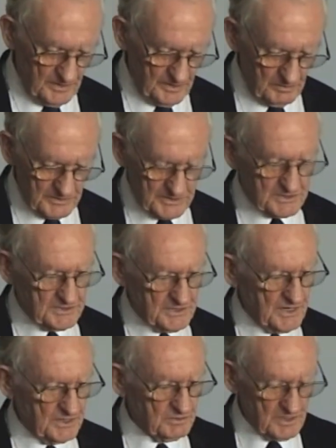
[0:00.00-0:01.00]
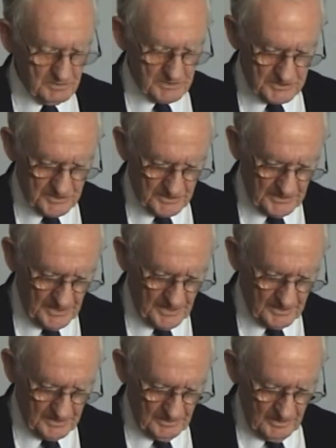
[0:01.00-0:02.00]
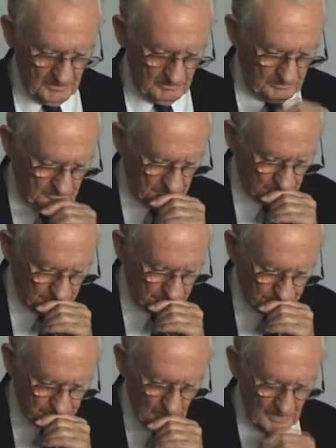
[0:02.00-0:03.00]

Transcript: that were sustained when I was shot down.